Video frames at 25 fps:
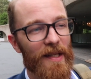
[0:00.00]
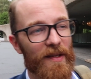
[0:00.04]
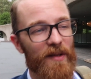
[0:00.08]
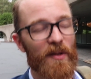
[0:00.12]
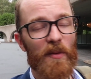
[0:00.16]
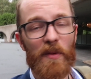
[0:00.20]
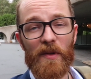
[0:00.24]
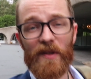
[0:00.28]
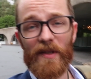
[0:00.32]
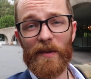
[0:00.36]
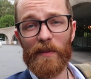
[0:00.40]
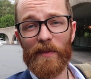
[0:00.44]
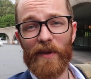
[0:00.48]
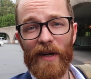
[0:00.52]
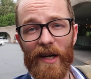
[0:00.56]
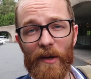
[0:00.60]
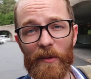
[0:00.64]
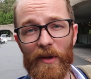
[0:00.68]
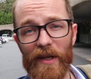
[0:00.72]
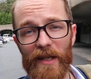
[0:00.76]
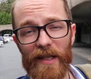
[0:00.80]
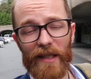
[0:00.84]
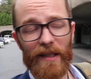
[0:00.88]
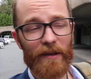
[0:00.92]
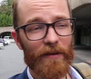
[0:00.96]
that's always the part
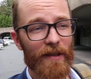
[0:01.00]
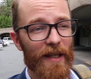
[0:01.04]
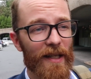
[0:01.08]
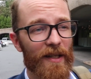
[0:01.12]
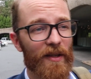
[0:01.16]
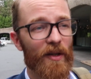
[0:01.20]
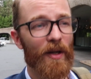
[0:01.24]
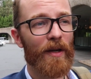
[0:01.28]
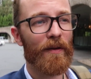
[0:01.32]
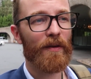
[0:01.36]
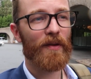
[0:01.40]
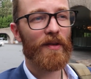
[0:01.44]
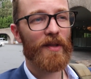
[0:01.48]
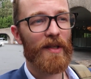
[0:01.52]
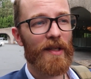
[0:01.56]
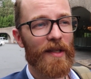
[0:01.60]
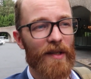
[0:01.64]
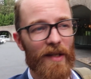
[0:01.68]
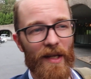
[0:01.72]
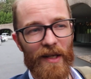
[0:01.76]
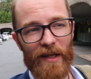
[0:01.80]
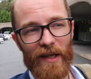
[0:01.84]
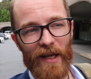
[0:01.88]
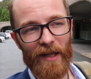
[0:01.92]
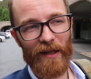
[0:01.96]
where I kind of get nervous
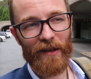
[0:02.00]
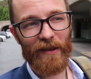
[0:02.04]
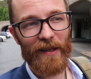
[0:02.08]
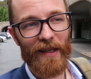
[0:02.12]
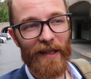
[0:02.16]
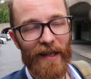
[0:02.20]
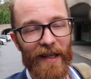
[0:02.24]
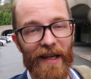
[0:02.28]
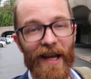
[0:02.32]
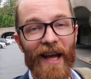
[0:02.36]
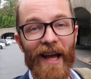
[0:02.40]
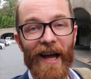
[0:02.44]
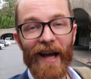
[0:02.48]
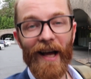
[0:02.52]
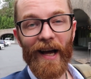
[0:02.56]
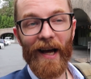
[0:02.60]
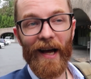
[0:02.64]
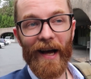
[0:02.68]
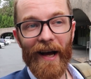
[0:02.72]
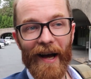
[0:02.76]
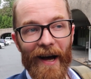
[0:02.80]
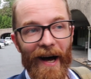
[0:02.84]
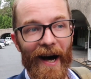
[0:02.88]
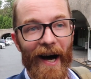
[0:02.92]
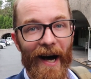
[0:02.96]
and, and I think like,
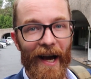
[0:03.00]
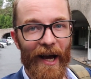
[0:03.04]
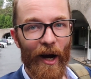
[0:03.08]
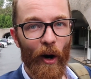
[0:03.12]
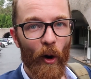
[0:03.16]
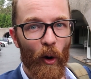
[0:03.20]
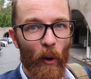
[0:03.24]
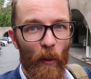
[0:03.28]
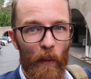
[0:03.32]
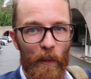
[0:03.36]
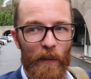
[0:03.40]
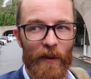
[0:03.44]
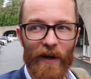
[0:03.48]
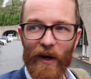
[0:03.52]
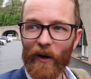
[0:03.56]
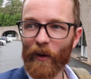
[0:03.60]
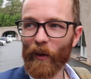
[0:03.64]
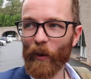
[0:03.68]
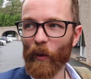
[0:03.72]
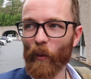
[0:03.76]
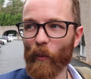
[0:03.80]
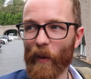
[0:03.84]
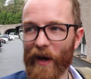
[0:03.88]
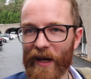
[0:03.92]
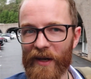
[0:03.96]
I hope it
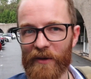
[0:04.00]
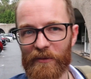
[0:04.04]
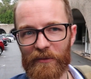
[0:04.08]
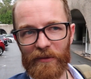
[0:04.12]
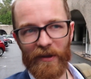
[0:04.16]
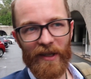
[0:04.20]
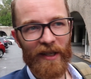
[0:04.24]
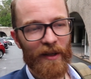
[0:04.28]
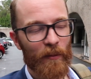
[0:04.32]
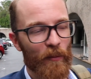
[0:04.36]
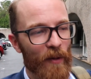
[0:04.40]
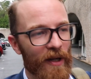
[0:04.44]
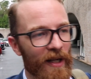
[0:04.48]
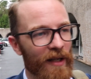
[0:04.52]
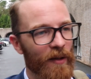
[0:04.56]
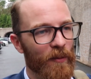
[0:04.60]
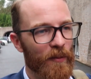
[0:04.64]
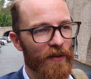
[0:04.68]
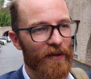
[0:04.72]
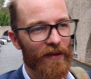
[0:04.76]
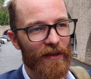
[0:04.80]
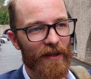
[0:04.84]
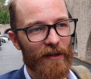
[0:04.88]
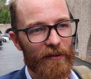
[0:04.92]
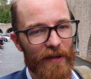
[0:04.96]
all went well
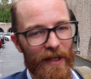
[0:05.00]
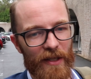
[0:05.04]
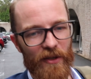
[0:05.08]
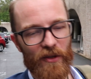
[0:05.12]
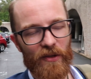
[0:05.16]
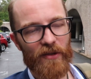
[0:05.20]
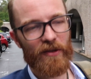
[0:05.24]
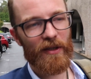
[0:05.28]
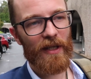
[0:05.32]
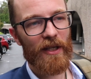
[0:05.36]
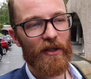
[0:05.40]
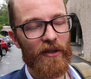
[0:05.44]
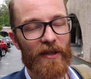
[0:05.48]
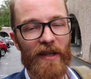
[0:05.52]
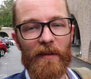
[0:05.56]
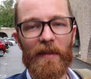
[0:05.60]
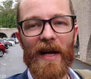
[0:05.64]
with the registration.